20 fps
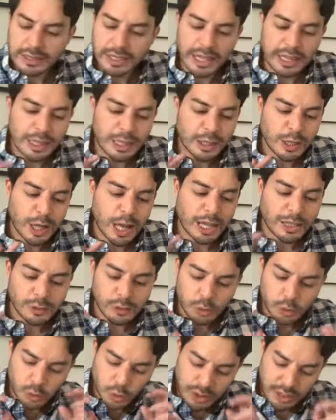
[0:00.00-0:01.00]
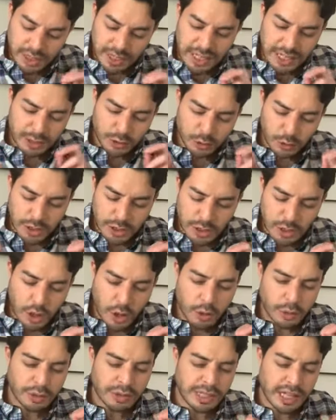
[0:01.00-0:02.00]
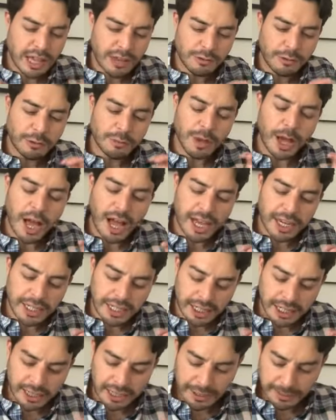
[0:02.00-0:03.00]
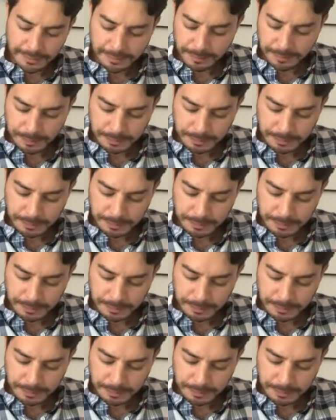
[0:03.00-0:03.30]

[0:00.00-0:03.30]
a little like sweet notes like from honey.